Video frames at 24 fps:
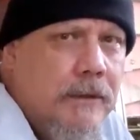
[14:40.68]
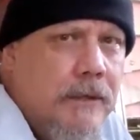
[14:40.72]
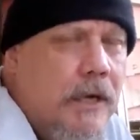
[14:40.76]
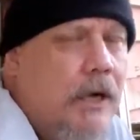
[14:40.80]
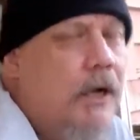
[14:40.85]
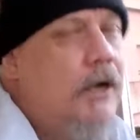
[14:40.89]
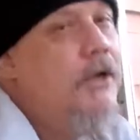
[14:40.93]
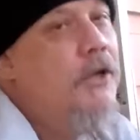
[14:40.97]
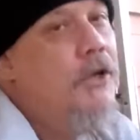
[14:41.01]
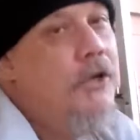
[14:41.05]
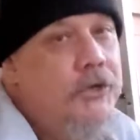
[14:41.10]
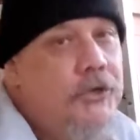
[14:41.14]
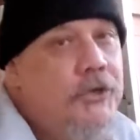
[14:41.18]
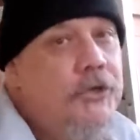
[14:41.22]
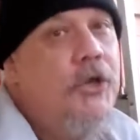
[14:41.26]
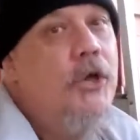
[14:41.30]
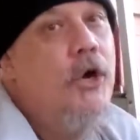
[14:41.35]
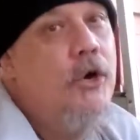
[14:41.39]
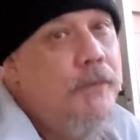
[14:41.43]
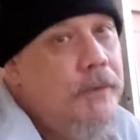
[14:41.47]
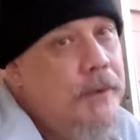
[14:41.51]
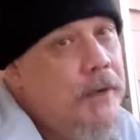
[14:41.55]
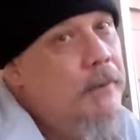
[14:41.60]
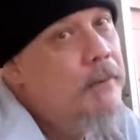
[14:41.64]
Usually
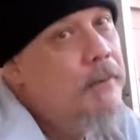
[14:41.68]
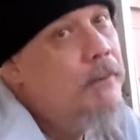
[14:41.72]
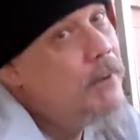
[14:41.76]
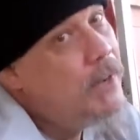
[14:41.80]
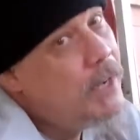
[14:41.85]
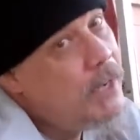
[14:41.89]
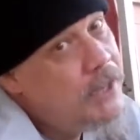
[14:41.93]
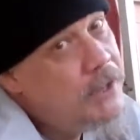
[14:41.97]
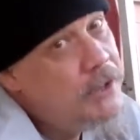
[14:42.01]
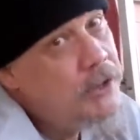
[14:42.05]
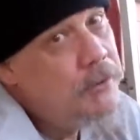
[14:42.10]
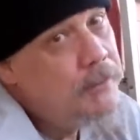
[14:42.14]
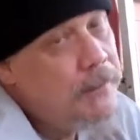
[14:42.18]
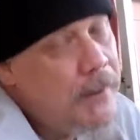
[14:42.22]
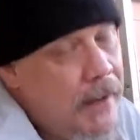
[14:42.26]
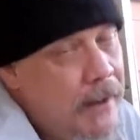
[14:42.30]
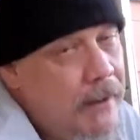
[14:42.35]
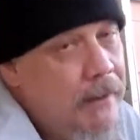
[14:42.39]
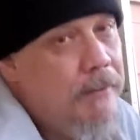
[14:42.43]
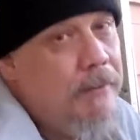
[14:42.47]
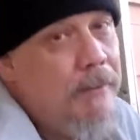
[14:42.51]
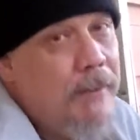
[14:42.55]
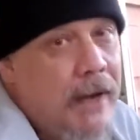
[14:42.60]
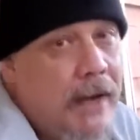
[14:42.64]
open them when I do
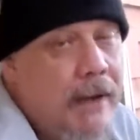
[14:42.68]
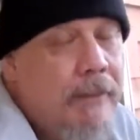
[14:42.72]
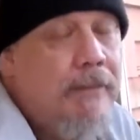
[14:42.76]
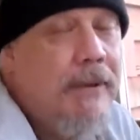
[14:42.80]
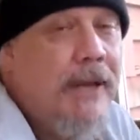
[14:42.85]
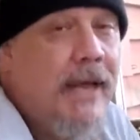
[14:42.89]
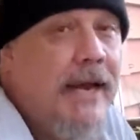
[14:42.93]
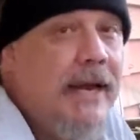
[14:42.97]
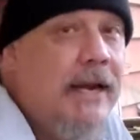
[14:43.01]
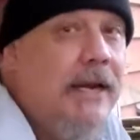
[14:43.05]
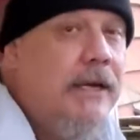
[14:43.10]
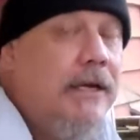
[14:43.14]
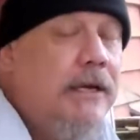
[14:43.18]
my plating.